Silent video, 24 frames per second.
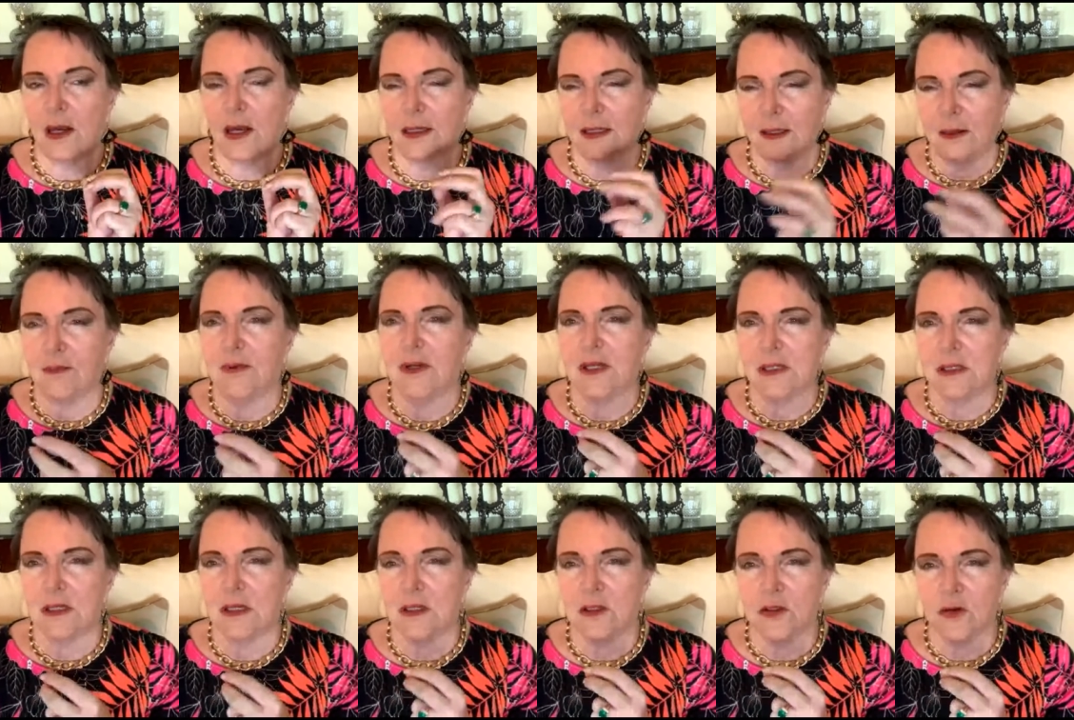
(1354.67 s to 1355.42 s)
and I'm
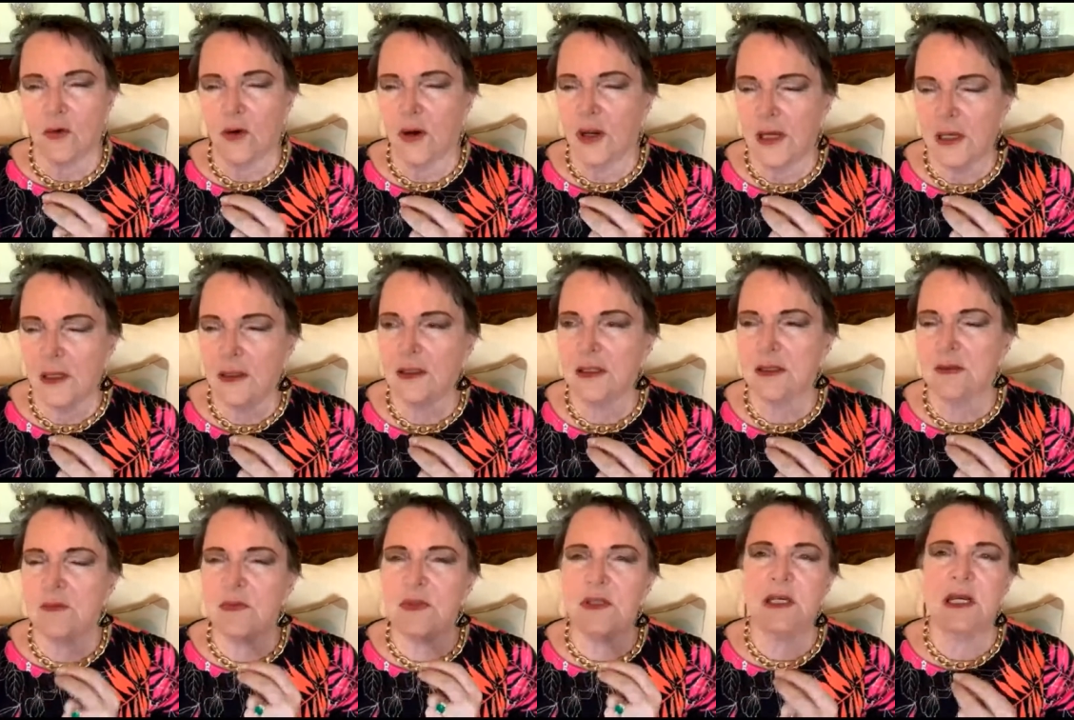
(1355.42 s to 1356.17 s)
listening to Greg
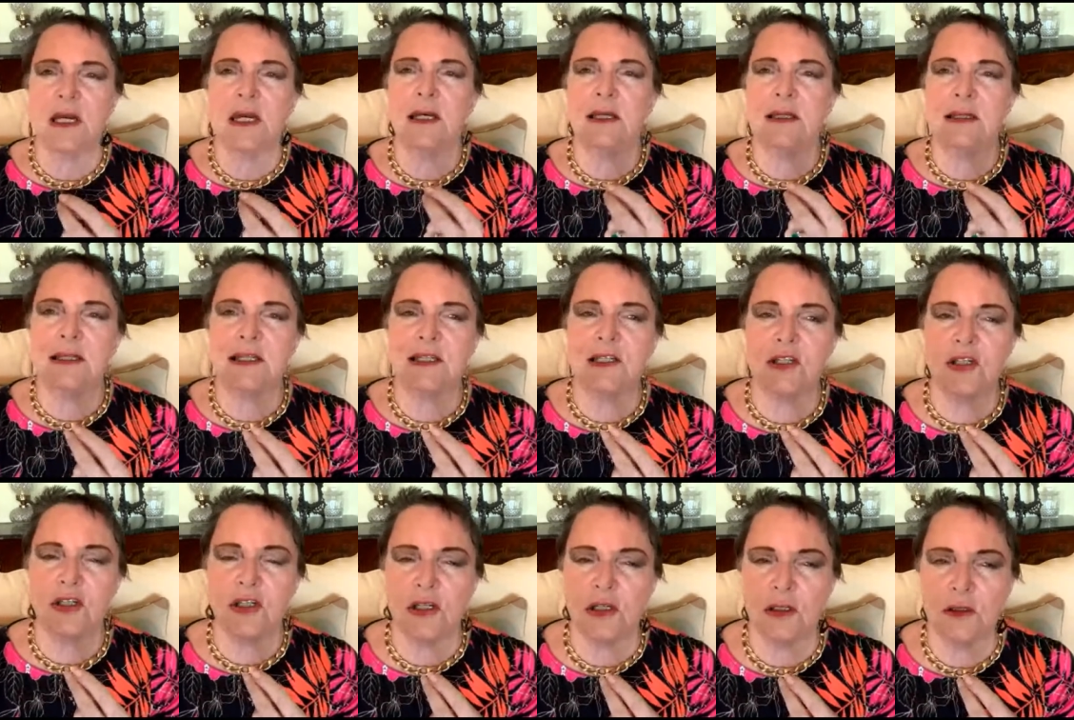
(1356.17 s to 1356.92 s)
and I'm saying
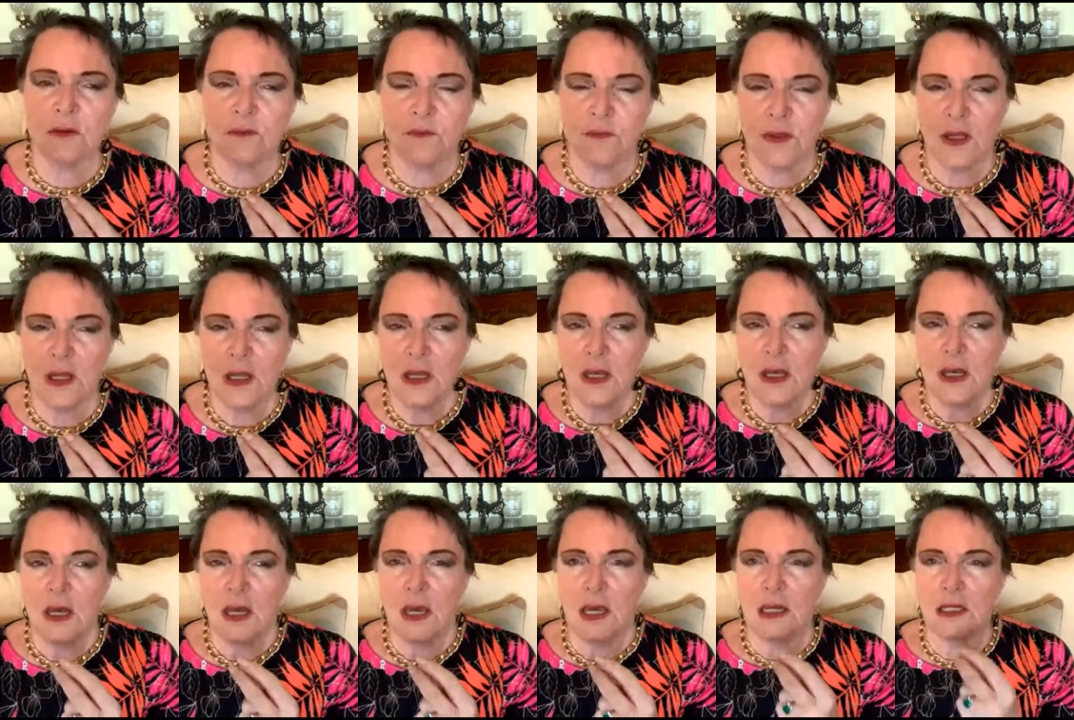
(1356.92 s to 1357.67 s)
this to you,
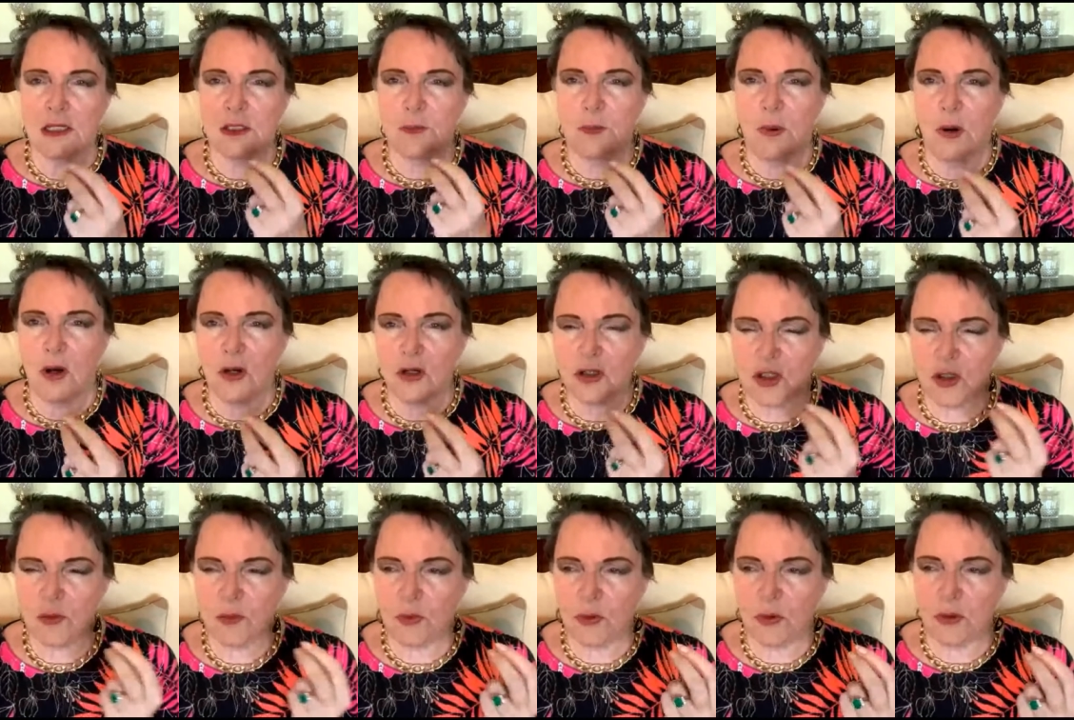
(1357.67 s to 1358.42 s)
it's
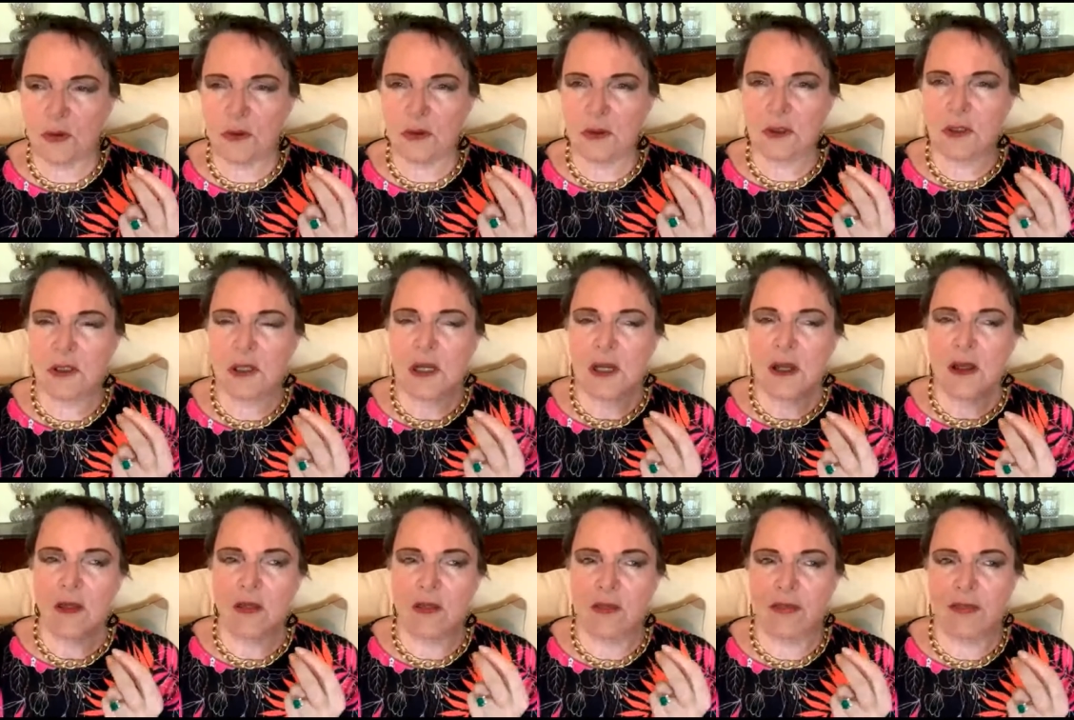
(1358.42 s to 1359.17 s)
possible
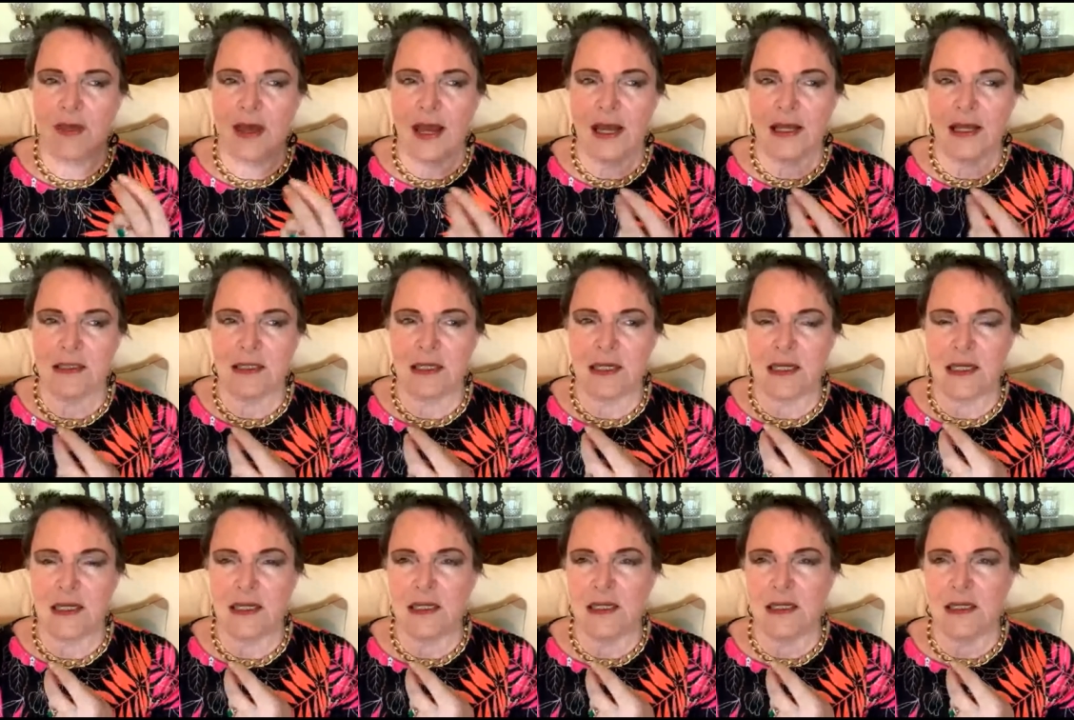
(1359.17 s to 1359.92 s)
that
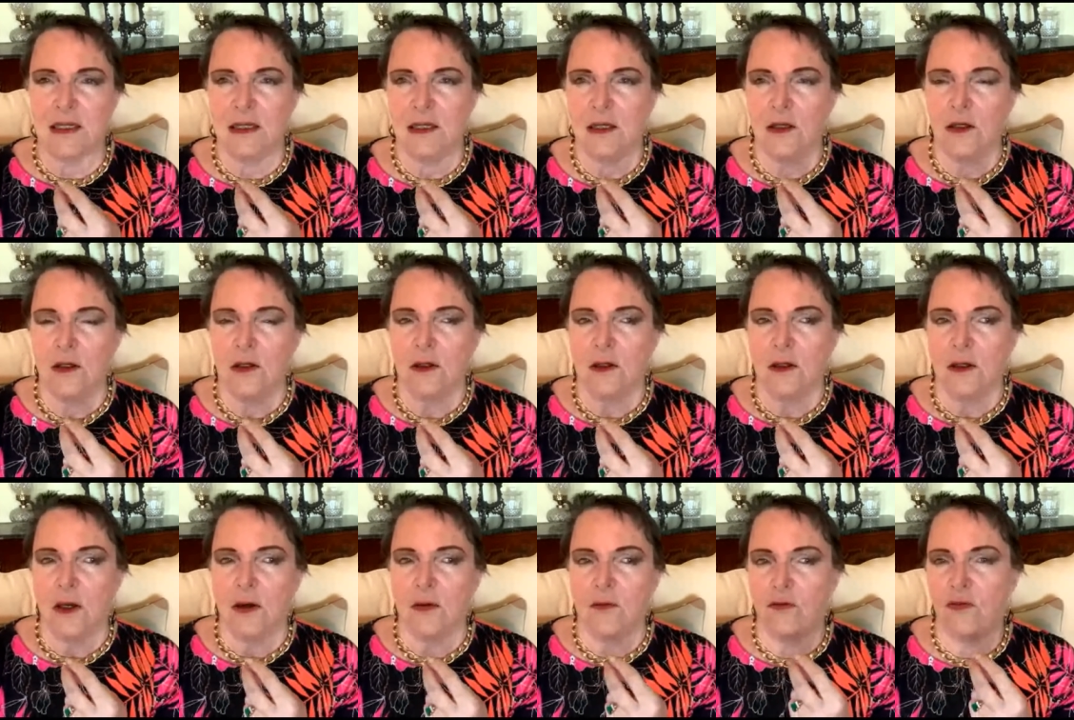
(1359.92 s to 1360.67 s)
he
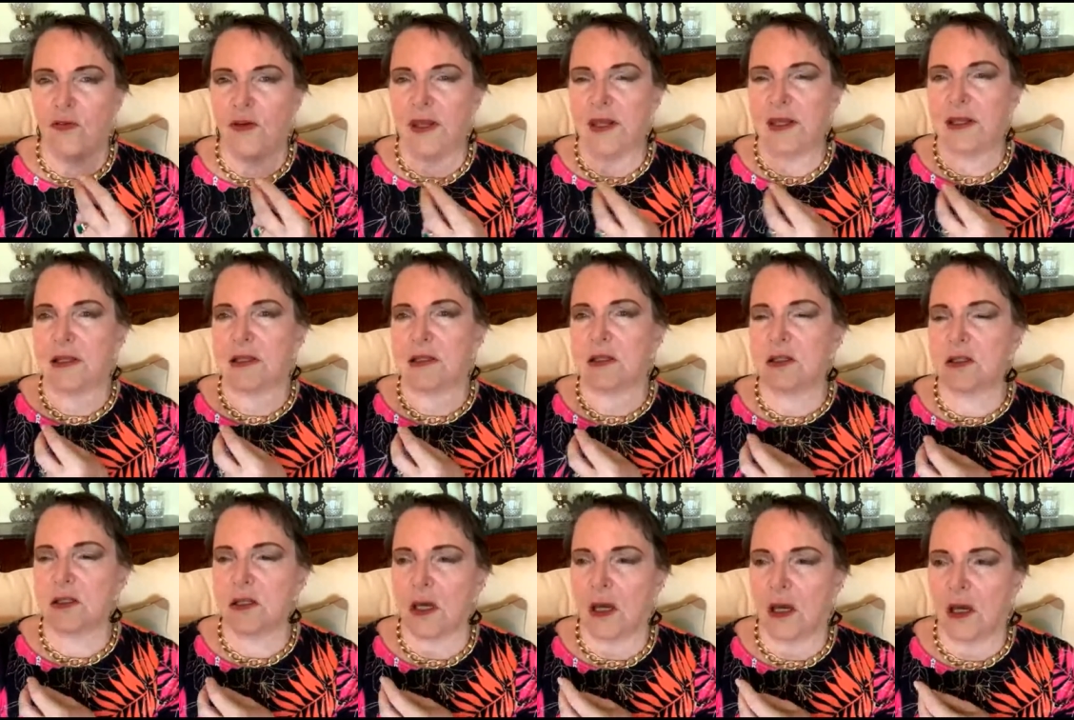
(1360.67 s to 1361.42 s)

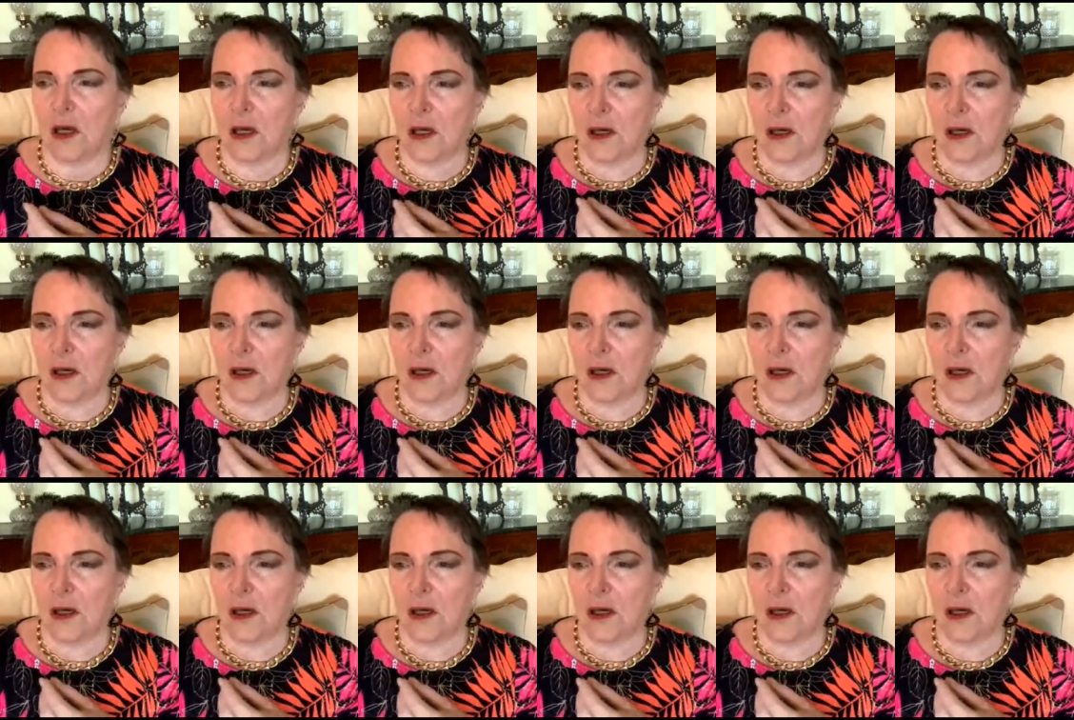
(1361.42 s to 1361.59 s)
feels,